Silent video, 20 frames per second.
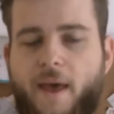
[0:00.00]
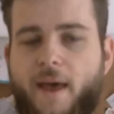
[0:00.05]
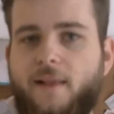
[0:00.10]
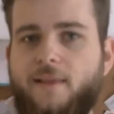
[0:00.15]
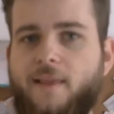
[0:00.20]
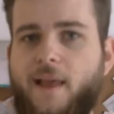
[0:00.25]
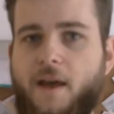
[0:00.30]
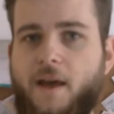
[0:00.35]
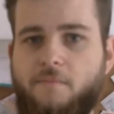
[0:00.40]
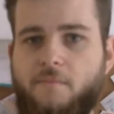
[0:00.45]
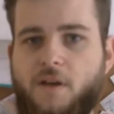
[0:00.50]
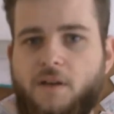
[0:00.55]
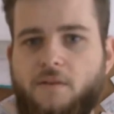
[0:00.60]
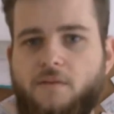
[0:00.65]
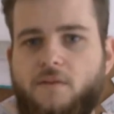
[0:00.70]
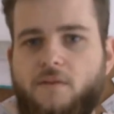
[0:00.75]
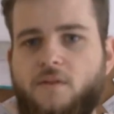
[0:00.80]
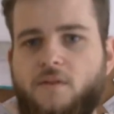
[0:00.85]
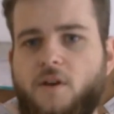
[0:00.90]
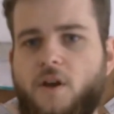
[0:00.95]

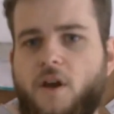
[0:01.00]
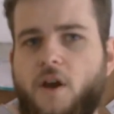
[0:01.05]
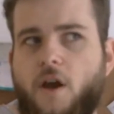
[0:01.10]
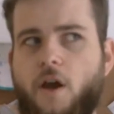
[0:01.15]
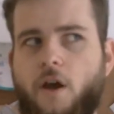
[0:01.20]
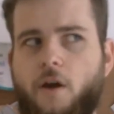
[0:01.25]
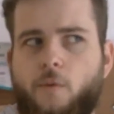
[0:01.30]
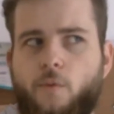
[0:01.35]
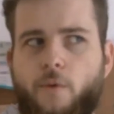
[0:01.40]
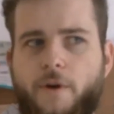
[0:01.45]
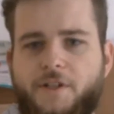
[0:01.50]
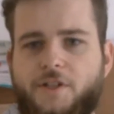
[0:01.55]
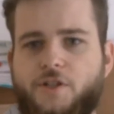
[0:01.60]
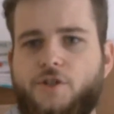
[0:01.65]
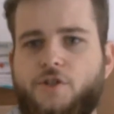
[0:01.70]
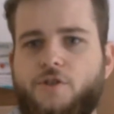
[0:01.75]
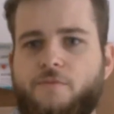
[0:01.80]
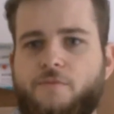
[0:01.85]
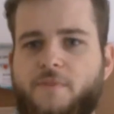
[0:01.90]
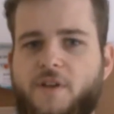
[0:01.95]
Alignment,
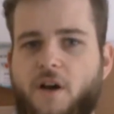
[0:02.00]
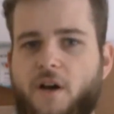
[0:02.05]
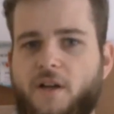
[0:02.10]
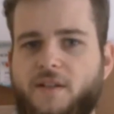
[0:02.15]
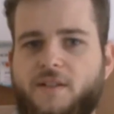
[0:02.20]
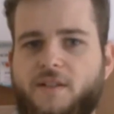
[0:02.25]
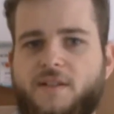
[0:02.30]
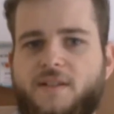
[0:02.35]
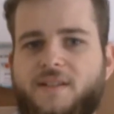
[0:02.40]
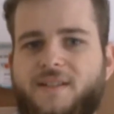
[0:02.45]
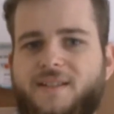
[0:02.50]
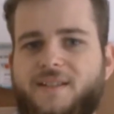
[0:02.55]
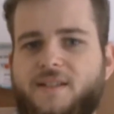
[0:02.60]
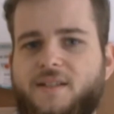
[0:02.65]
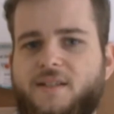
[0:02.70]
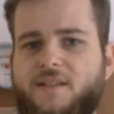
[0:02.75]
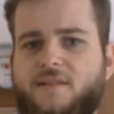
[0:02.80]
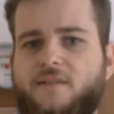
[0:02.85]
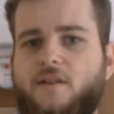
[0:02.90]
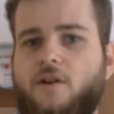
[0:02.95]
which to be honest
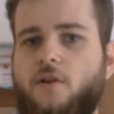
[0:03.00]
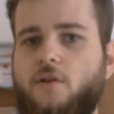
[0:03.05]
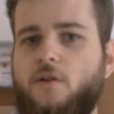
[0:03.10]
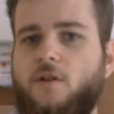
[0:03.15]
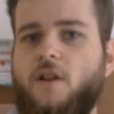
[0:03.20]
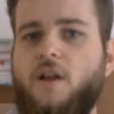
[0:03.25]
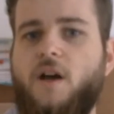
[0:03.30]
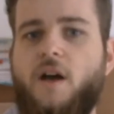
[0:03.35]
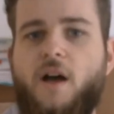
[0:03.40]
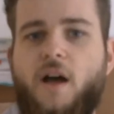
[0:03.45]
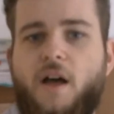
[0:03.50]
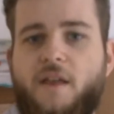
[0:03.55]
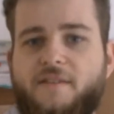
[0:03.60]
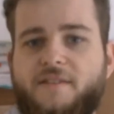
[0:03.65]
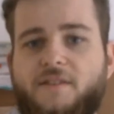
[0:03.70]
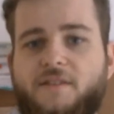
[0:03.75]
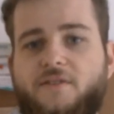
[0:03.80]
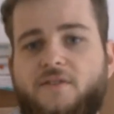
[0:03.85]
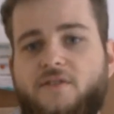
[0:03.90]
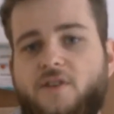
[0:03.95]
is a whole other
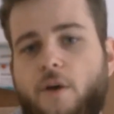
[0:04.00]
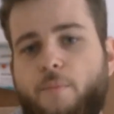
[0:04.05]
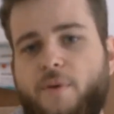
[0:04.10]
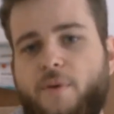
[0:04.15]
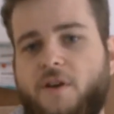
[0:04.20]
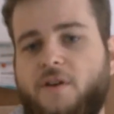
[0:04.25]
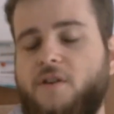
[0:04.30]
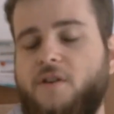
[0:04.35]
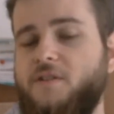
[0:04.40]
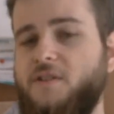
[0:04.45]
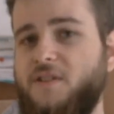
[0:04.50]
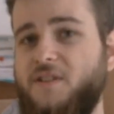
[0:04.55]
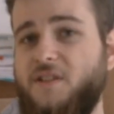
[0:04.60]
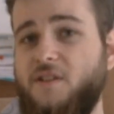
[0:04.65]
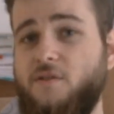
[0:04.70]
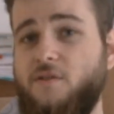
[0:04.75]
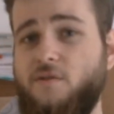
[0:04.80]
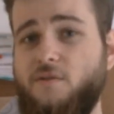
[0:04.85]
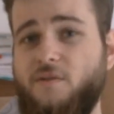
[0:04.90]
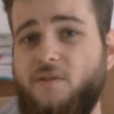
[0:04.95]
topic on its
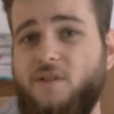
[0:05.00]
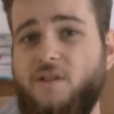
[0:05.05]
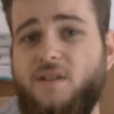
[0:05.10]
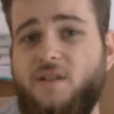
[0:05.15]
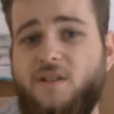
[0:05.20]
own.